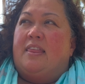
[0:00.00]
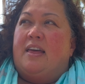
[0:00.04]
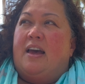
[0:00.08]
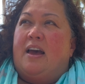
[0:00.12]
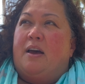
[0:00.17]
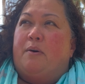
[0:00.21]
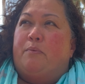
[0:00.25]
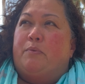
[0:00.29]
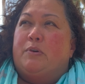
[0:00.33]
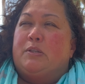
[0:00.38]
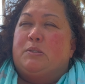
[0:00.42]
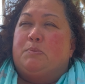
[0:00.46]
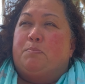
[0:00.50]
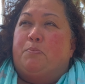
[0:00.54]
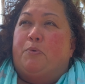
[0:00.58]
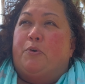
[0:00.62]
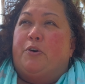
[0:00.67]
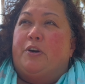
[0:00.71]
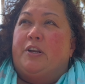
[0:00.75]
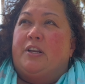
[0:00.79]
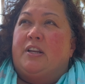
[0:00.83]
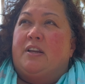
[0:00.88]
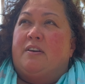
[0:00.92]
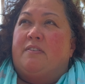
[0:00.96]
that was
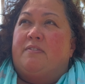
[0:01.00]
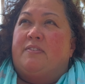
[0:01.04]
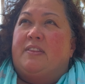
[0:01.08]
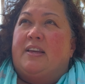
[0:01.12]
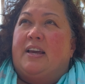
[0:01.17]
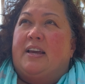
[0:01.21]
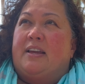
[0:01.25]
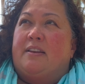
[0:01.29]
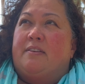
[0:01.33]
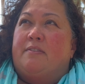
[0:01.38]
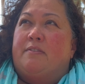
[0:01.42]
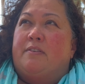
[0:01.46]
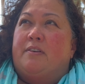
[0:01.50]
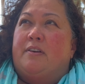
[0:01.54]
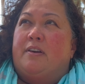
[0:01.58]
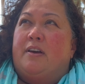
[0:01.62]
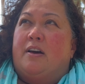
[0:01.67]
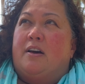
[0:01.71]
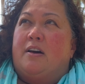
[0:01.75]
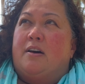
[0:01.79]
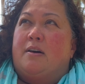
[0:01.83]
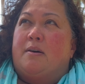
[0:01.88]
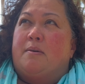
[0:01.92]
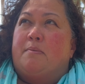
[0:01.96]
born of that
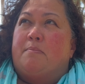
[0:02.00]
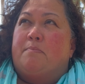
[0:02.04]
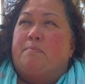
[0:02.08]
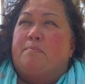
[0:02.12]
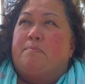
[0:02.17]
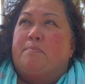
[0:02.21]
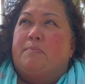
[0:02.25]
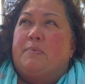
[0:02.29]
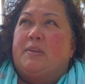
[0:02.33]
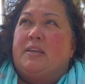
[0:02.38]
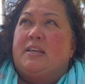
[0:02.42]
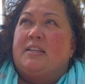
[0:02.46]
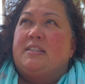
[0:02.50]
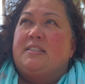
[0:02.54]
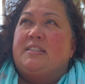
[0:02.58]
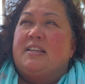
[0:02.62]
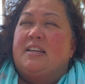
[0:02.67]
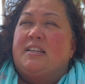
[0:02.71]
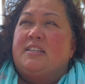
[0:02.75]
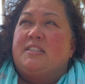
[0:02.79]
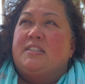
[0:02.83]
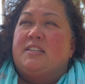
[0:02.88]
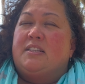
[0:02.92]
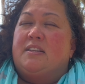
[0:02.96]
um,
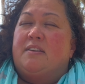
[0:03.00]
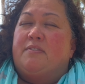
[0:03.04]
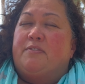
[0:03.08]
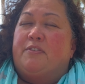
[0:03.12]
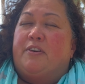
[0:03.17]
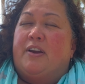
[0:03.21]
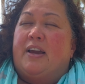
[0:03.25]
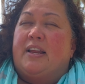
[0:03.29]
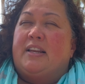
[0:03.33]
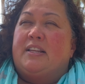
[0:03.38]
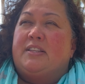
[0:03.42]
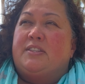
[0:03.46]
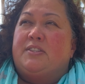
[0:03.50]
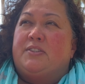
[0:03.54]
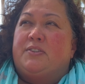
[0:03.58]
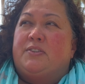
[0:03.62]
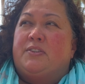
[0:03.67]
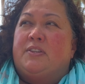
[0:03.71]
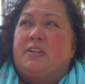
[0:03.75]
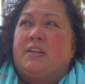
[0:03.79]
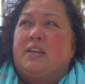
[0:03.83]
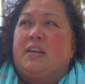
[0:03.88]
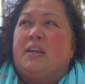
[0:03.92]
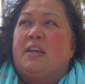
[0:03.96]
intention of
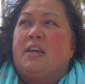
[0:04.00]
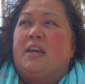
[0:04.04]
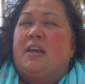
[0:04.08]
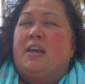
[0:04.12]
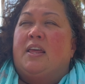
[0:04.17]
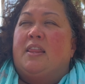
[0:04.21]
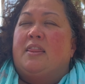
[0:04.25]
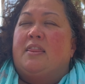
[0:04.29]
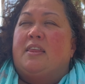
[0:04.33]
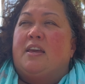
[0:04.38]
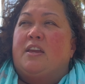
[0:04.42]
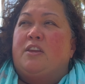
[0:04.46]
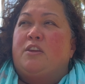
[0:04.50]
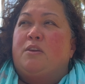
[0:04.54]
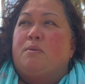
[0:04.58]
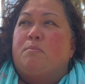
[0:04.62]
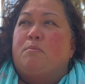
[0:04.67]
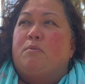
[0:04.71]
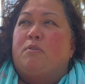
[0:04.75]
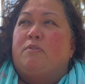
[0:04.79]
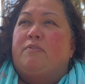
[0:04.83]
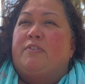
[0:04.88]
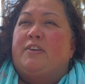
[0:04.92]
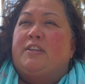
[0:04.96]
gratitude, then you
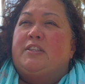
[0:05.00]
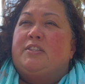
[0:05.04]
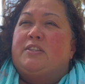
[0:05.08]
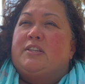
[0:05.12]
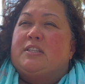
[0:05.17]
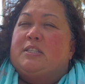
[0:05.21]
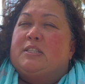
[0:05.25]
move into